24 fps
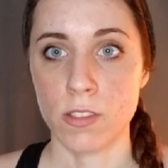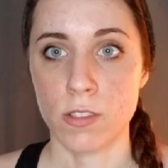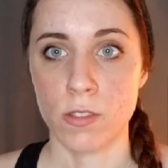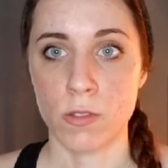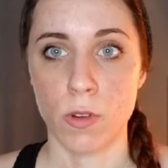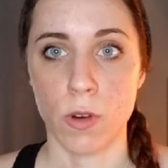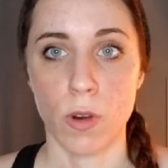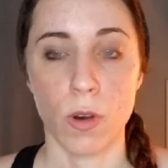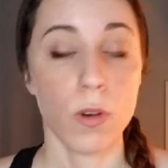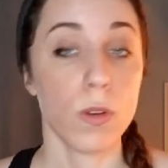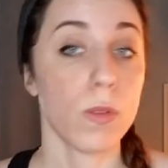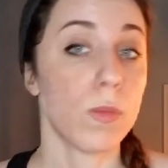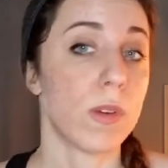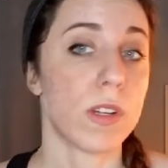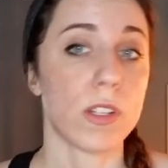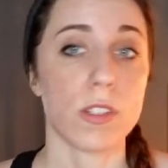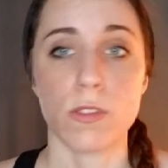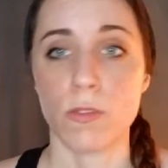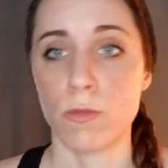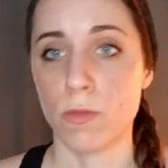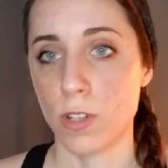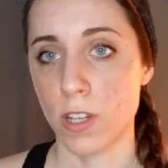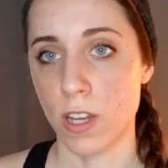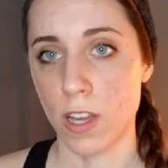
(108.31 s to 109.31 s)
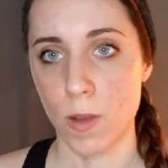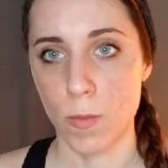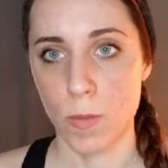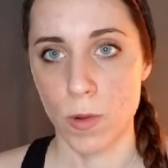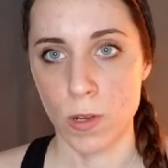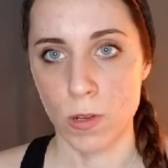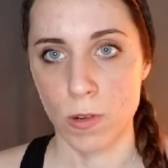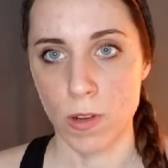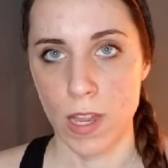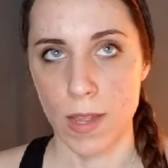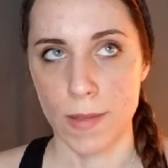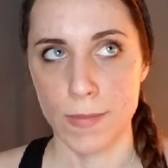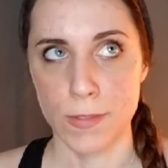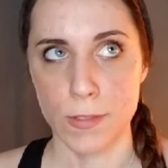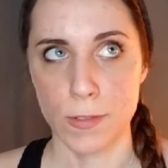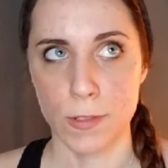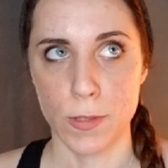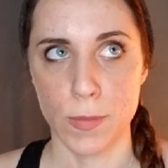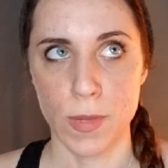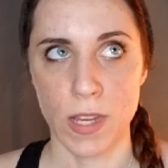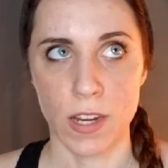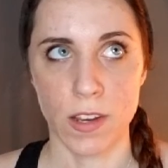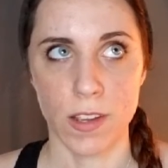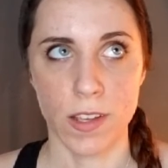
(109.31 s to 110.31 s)
to a whole bunch of workout programs for
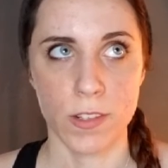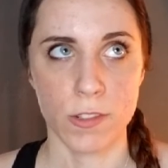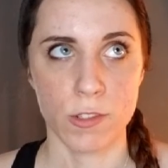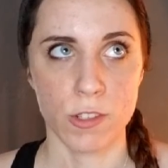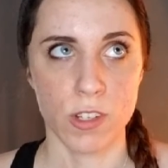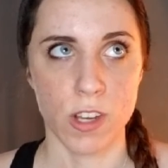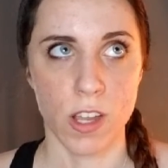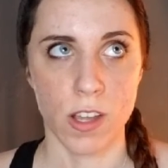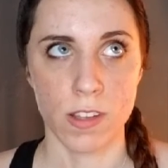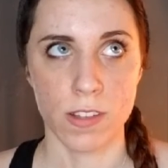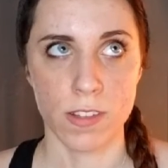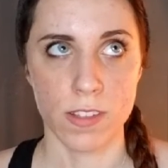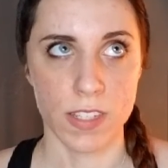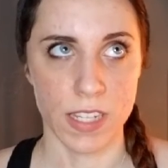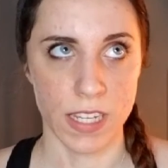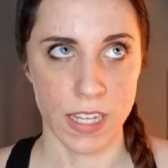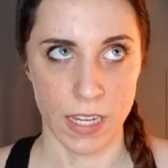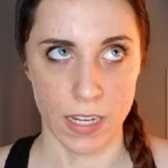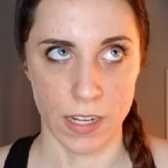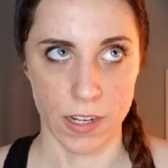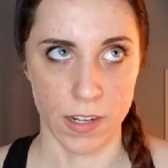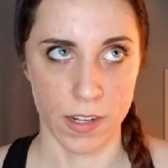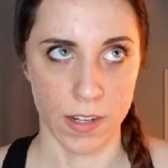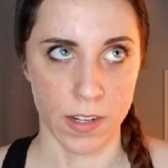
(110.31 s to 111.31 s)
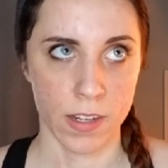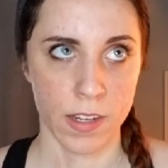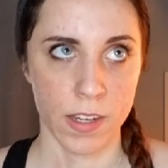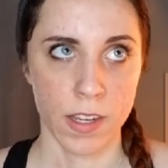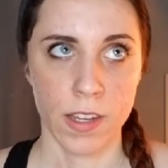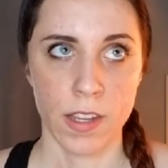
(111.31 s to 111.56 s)
about $100 a year,